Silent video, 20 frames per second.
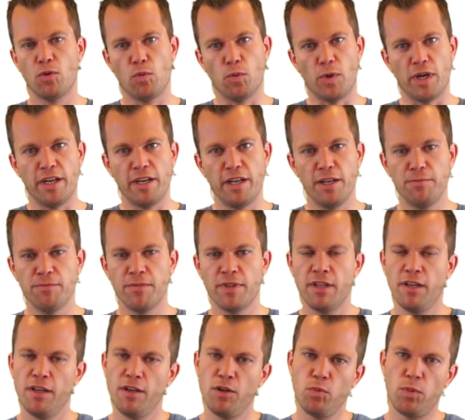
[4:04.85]
Why?
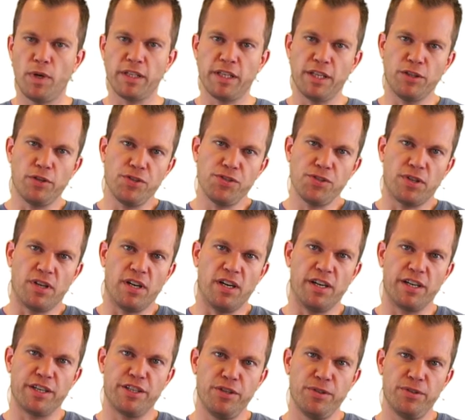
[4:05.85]
One can also
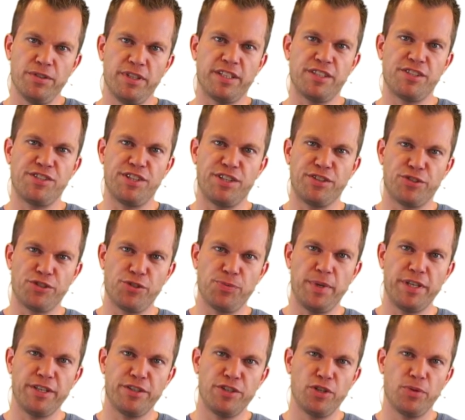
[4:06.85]
argue that a single
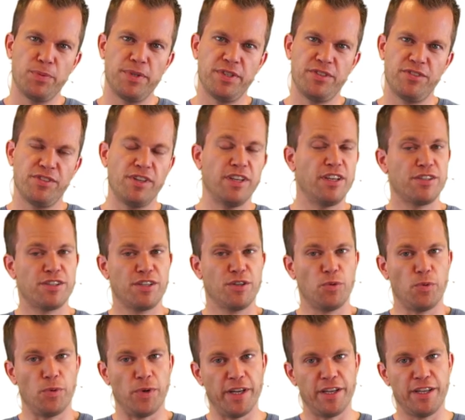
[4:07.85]
spin qubit is
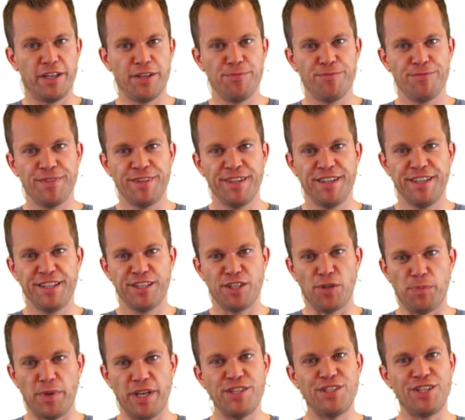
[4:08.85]
in a way
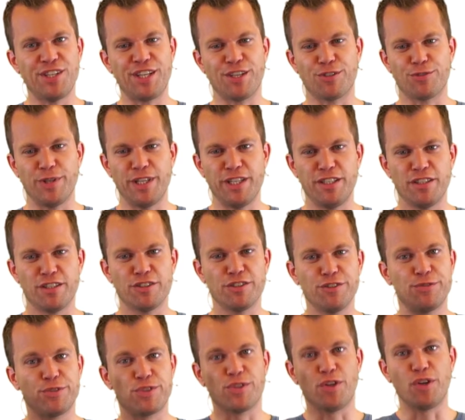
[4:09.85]
the basic
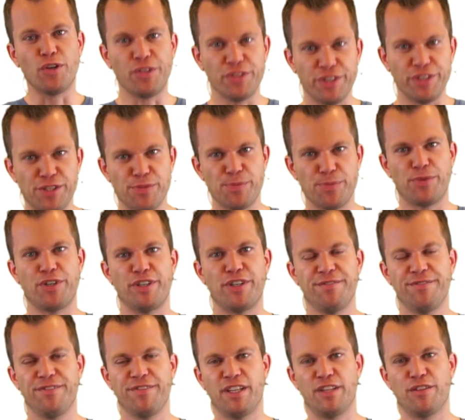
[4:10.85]
ingredient for all these
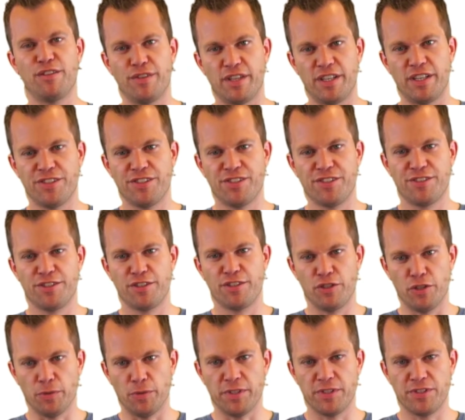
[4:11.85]
more advanced
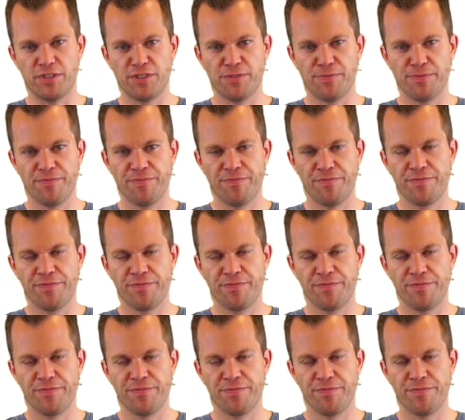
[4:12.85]
qubits.